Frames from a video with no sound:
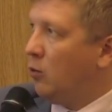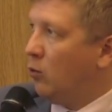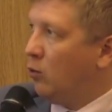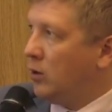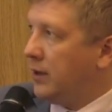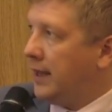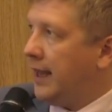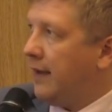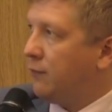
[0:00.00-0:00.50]

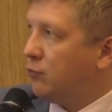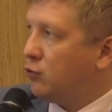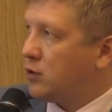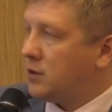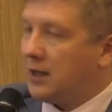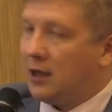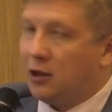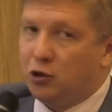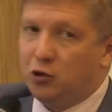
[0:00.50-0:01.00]
will have to
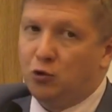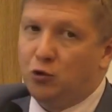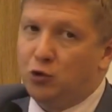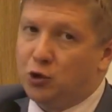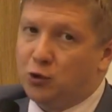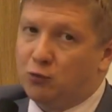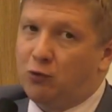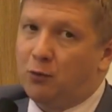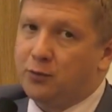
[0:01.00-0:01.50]
start
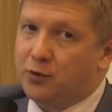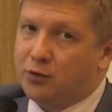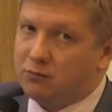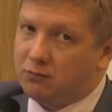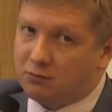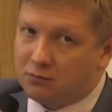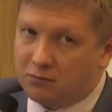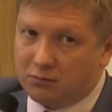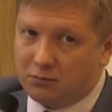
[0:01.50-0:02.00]
doing swaps.